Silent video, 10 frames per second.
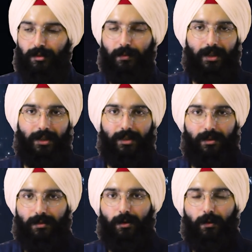sphere
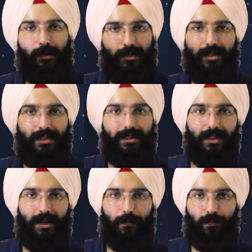is obviously the
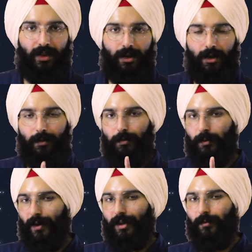same.
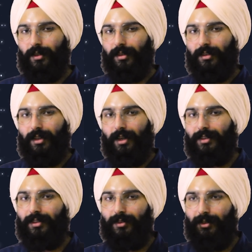But why would the
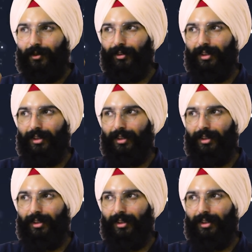stars in your